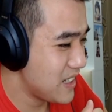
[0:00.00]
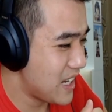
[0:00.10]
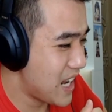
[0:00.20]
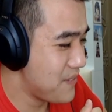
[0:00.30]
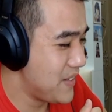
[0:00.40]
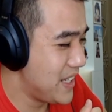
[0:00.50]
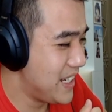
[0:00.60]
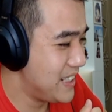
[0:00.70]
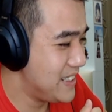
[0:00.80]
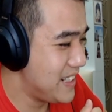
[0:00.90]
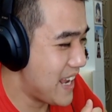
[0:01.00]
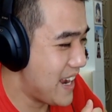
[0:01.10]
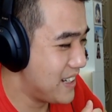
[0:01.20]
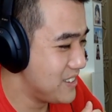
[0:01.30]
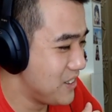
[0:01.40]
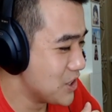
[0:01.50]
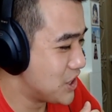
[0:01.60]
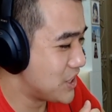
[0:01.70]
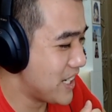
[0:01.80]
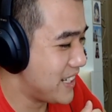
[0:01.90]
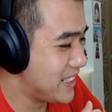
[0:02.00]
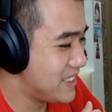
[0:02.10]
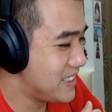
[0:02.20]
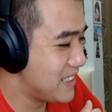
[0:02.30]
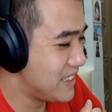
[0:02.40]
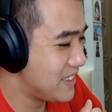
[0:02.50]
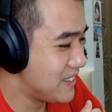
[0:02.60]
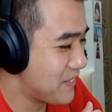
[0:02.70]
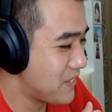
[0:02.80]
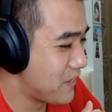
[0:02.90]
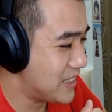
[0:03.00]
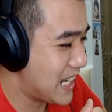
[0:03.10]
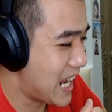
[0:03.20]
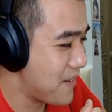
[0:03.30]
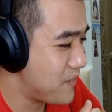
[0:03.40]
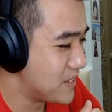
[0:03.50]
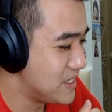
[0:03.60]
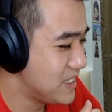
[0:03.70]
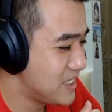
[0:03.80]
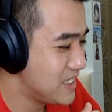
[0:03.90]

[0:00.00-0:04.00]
I mean, yeah, no shit. After what happened.